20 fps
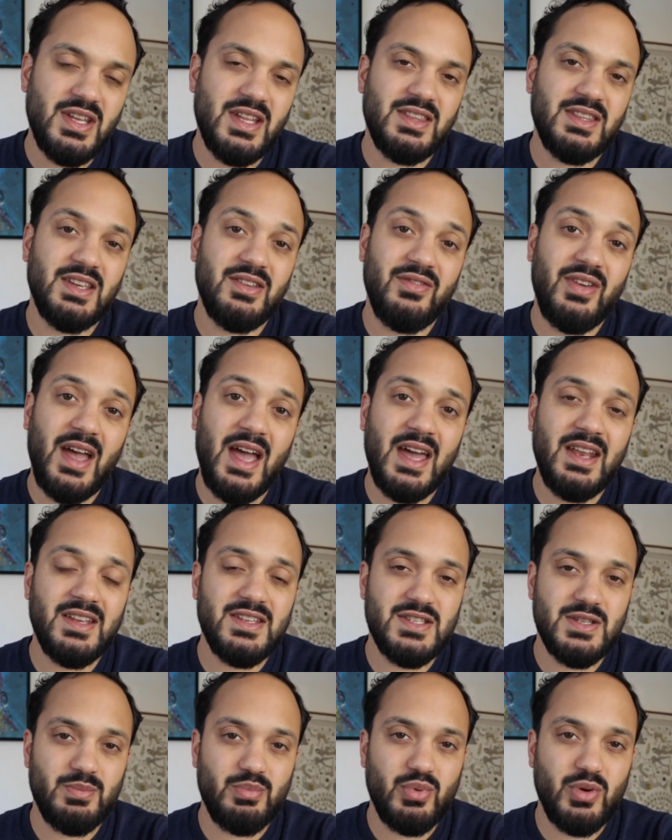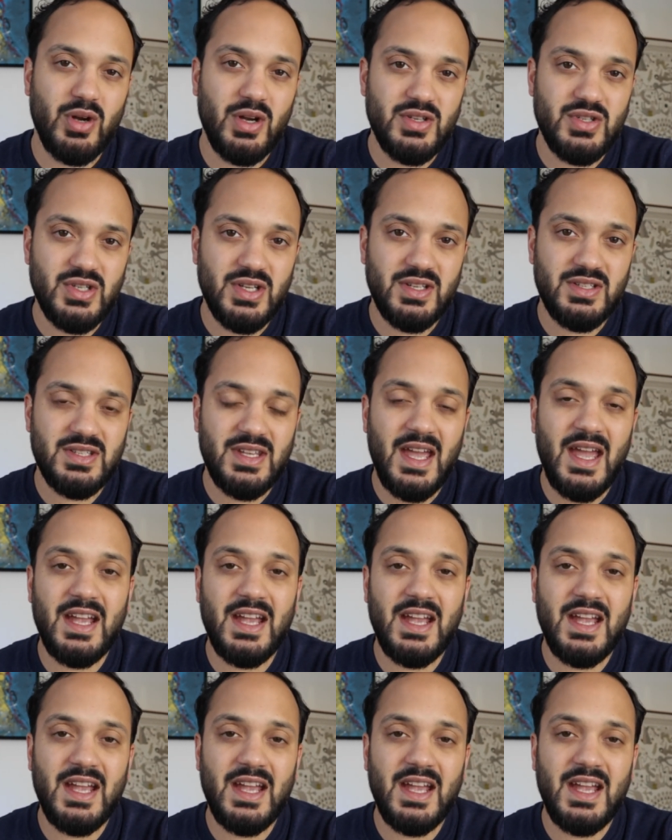that they've had as a project